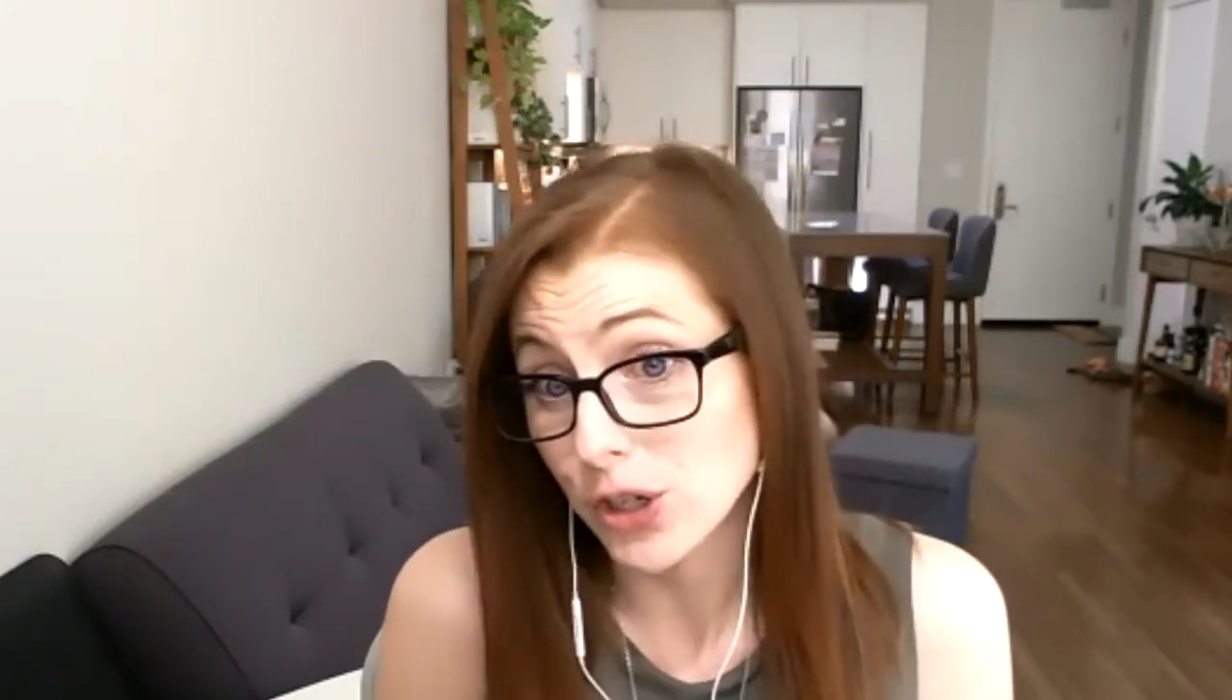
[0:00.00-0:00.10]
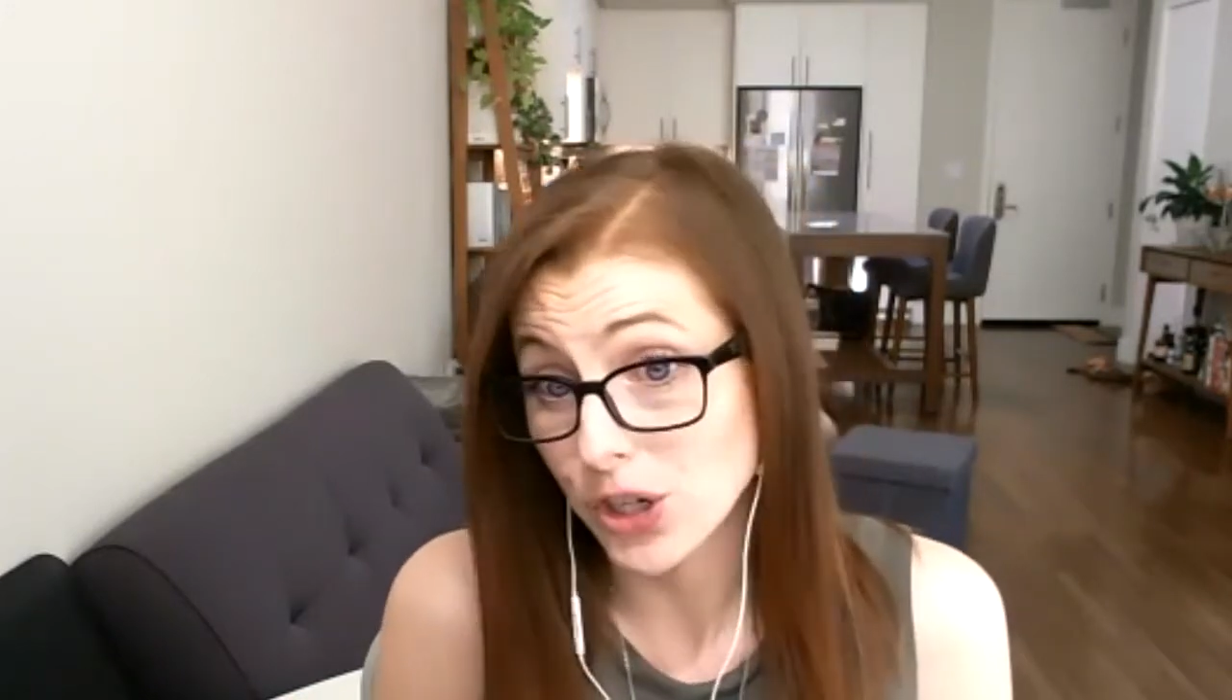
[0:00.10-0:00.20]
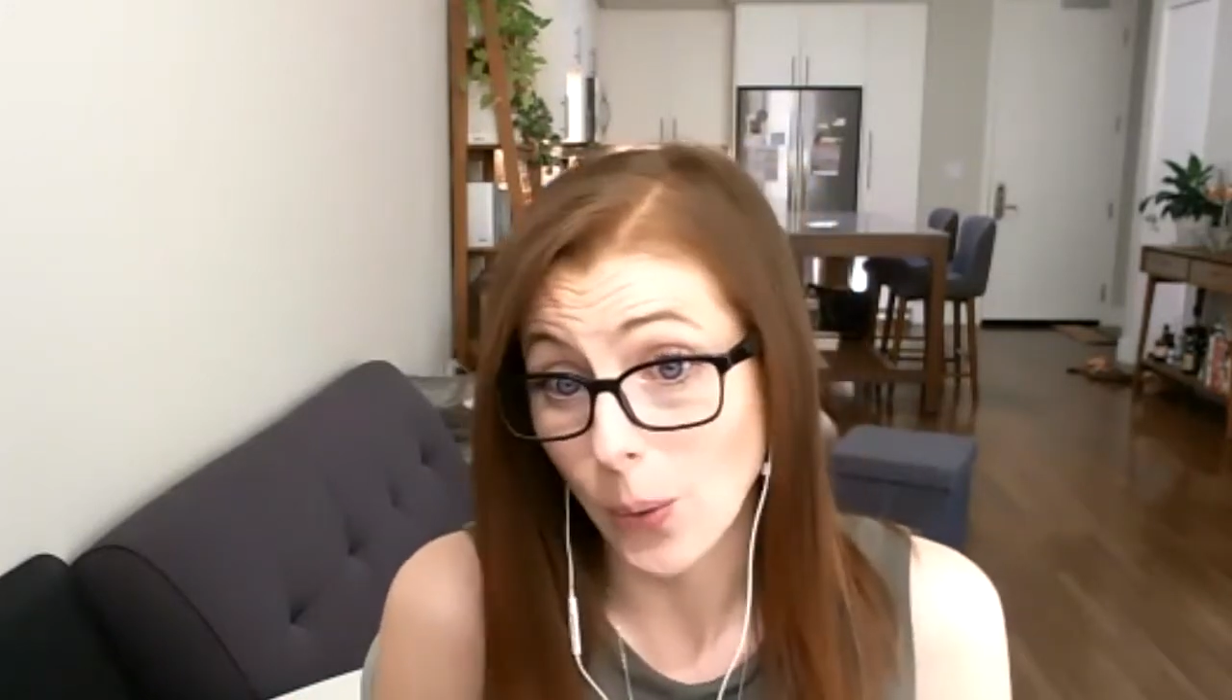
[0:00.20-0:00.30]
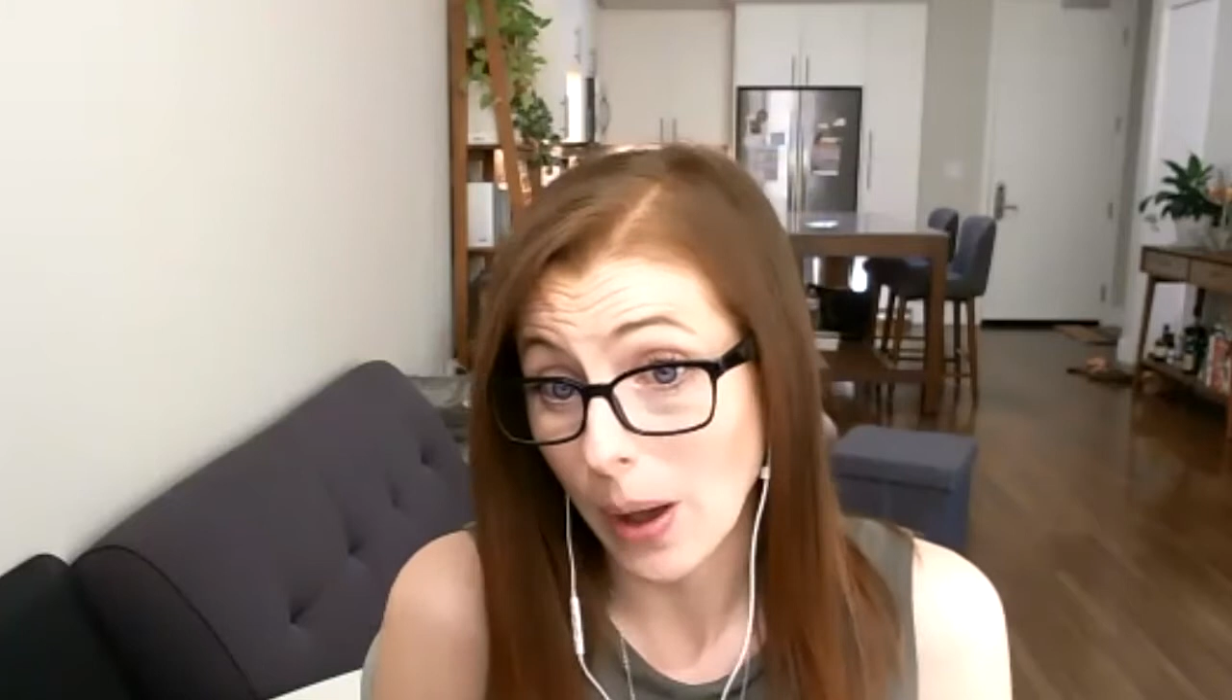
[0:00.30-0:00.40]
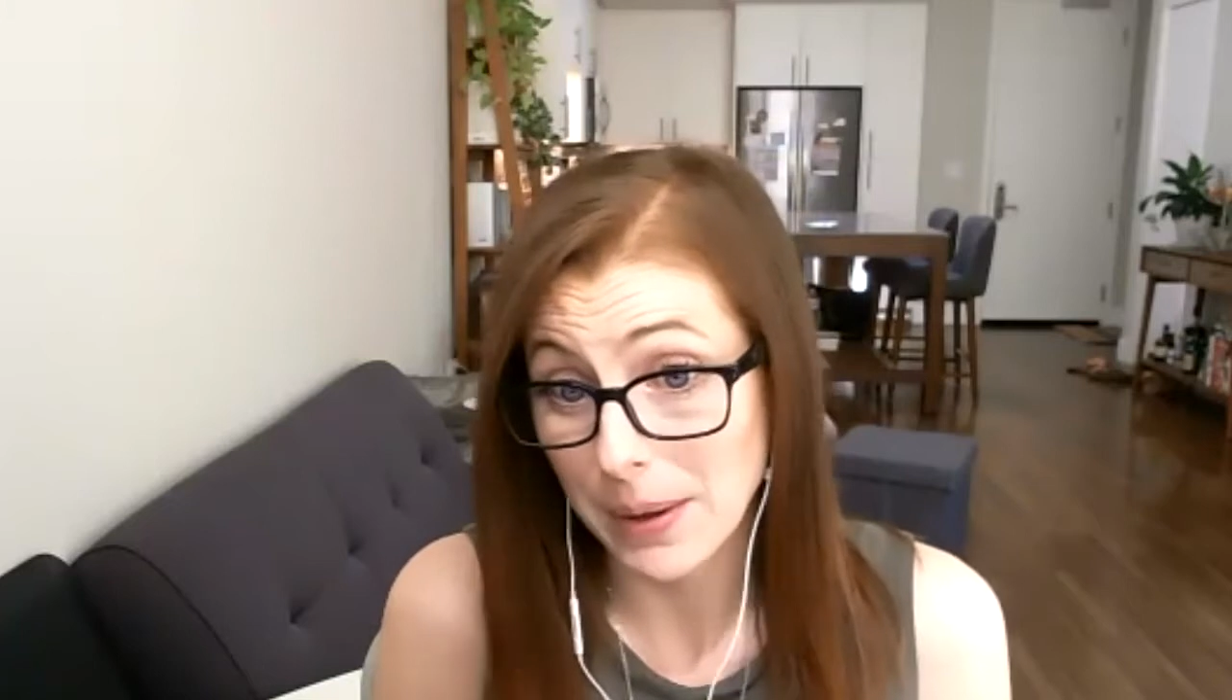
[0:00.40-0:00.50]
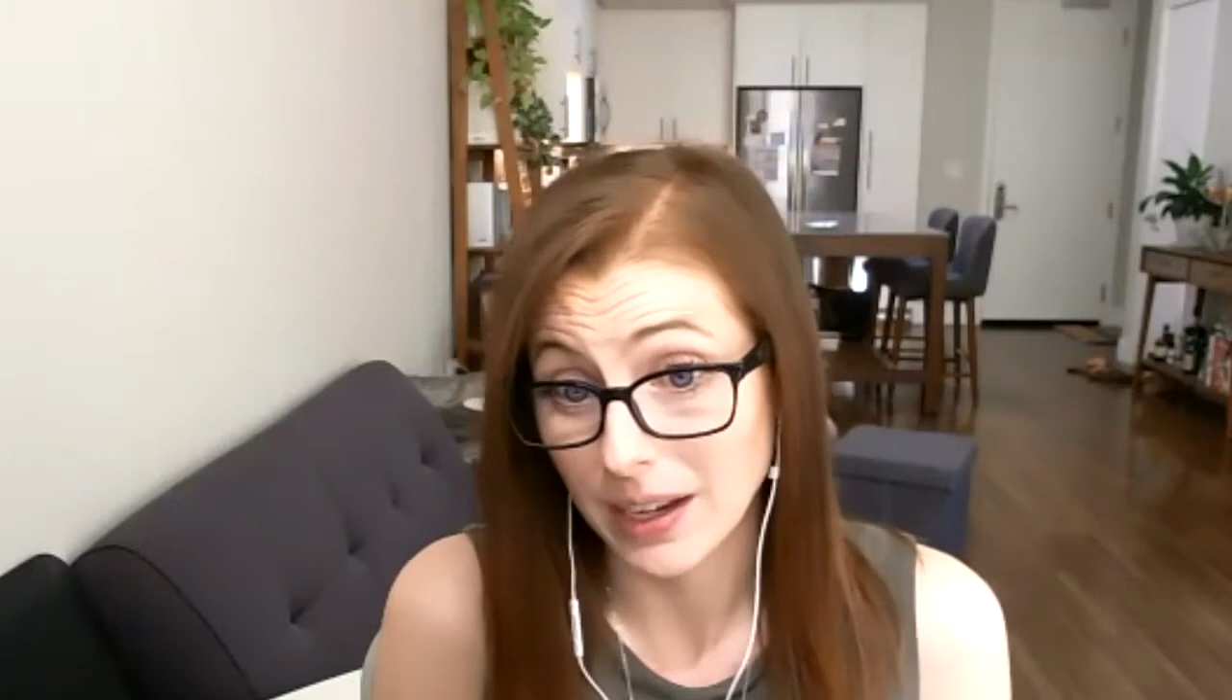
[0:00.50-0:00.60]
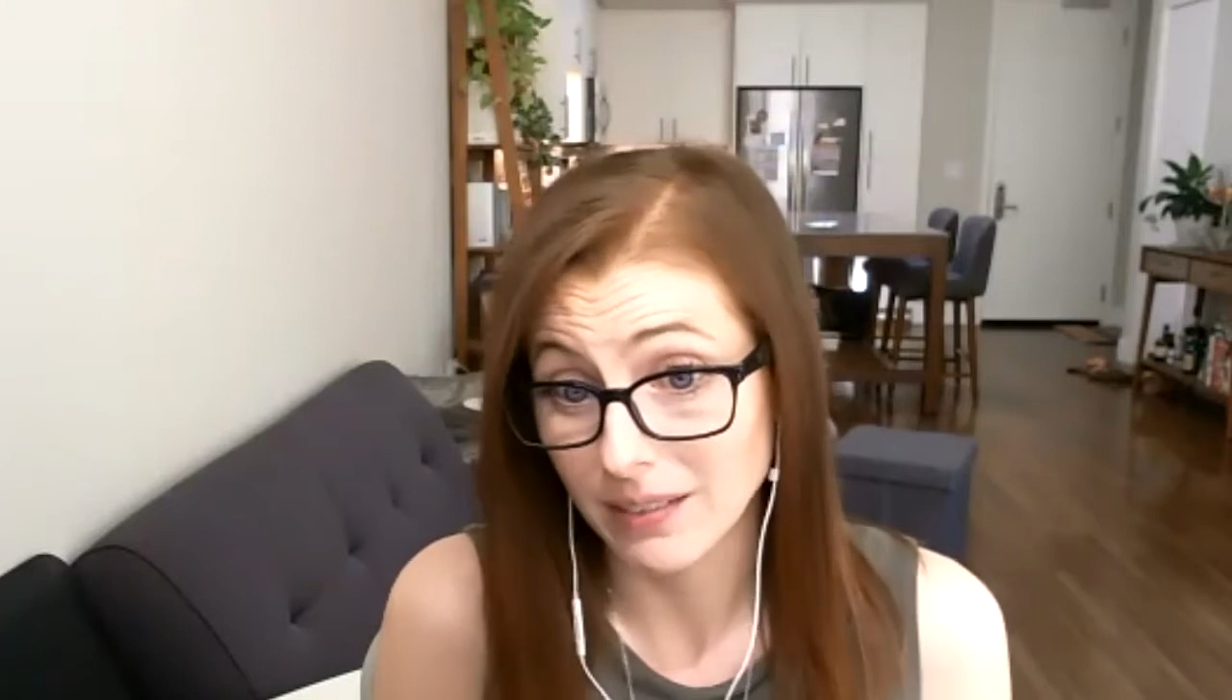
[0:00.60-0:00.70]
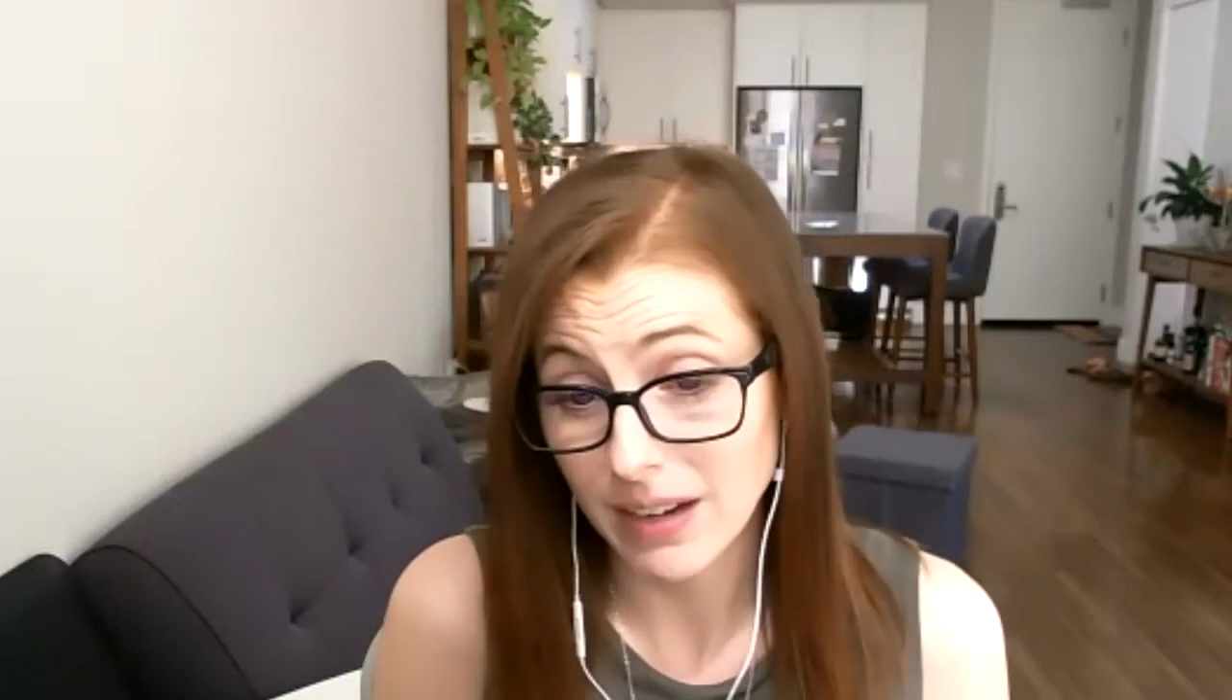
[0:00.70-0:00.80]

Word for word: show up and,